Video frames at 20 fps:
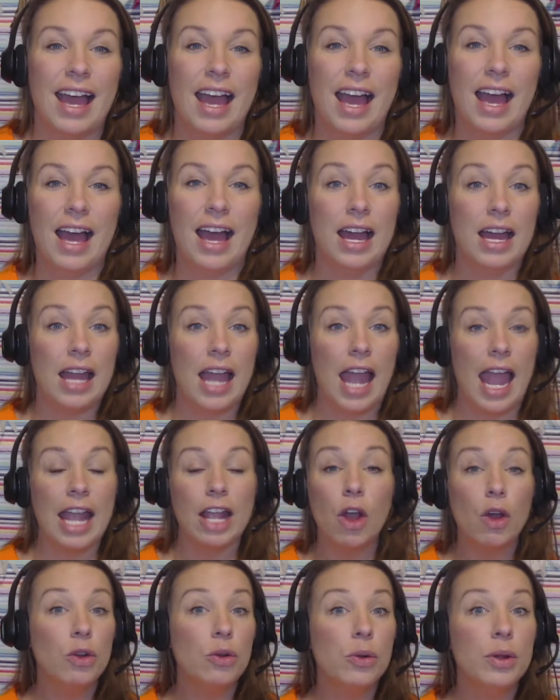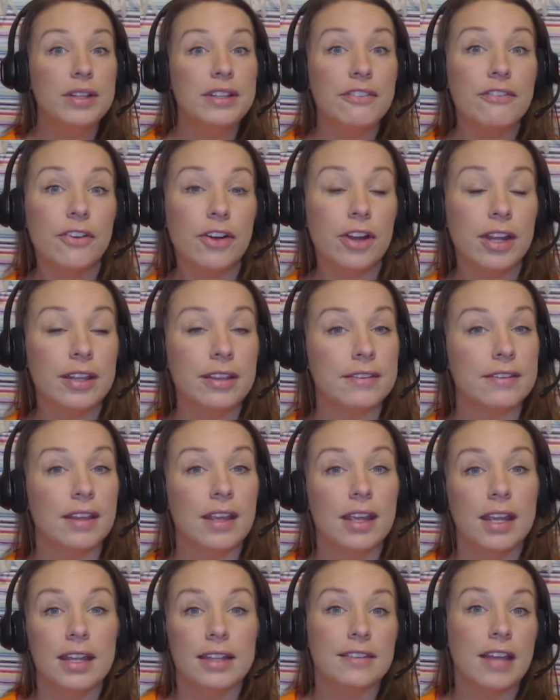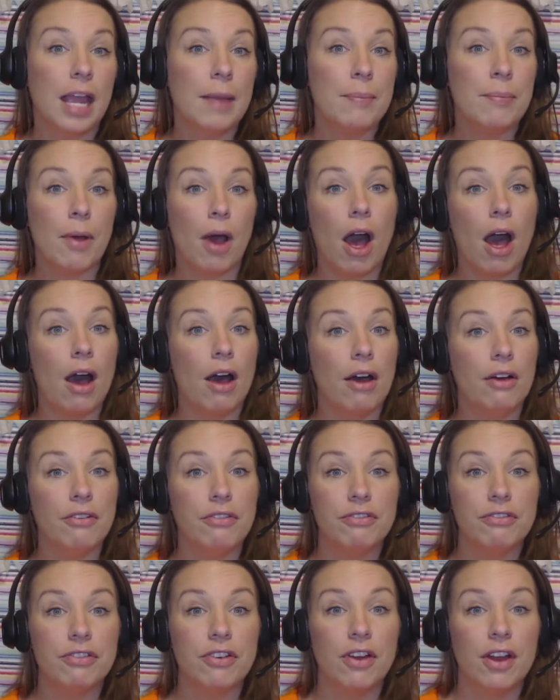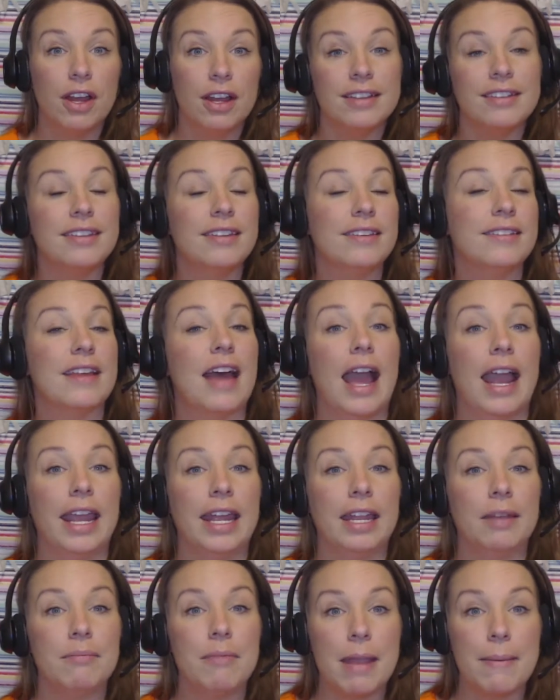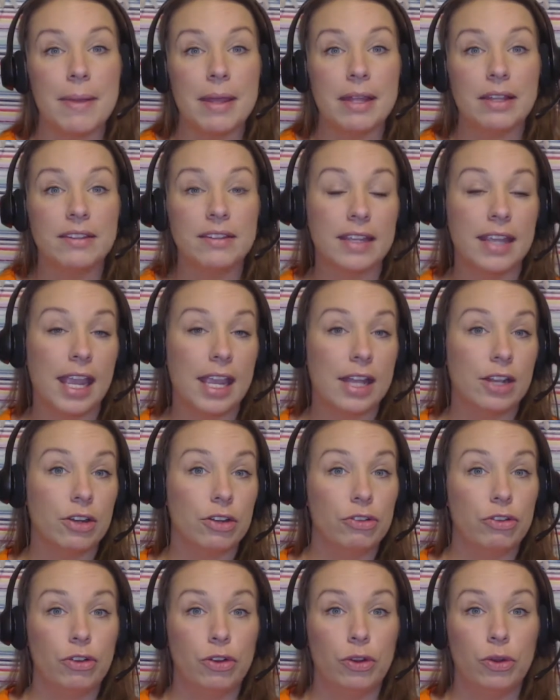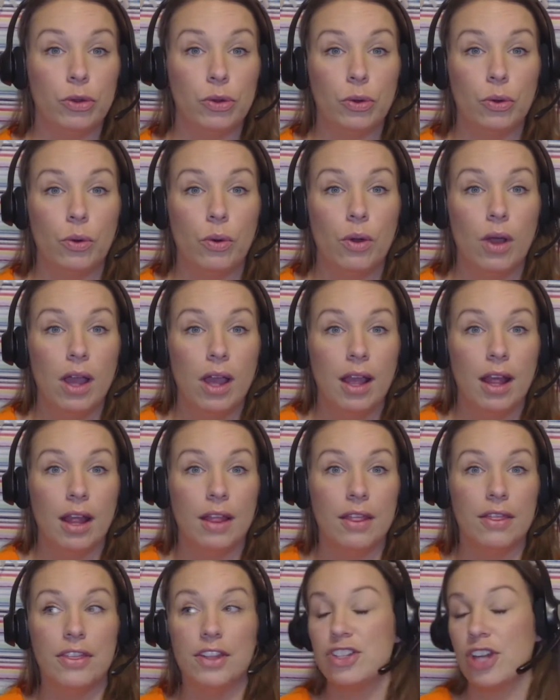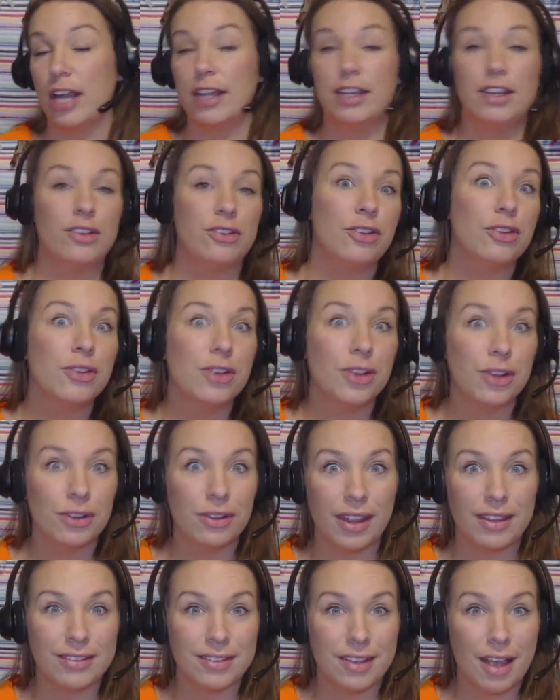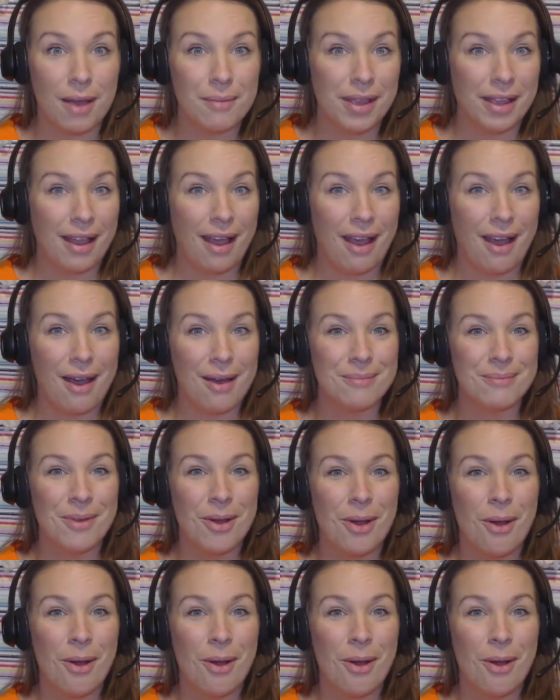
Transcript: and go to a different type of design, maybe to cater to the Chinese New Year that's coming up,